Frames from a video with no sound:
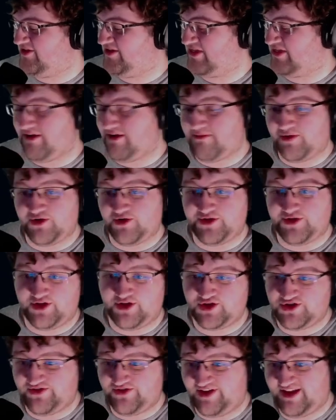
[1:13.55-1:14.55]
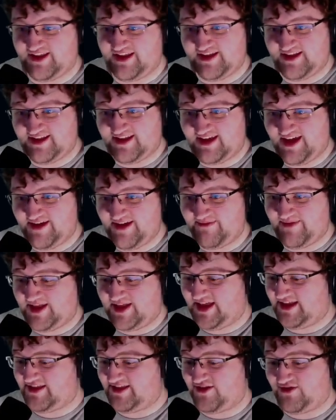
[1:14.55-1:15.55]
They're both huge fans of this game, and
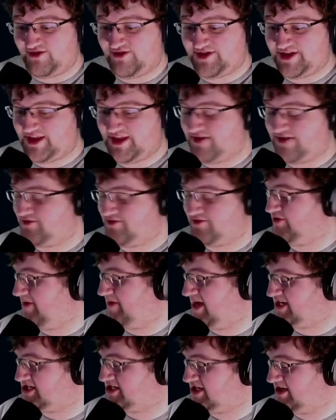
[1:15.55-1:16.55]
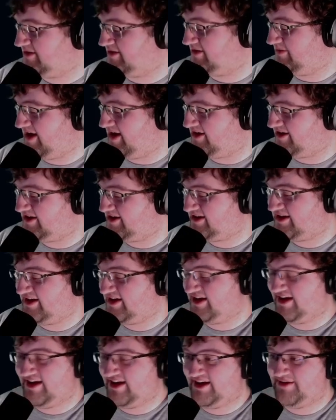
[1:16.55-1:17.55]
that's the other reason they were so passionate about it.
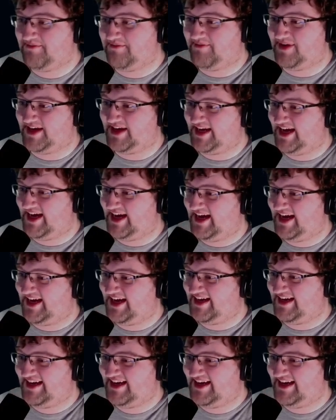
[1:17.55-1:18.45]
But, it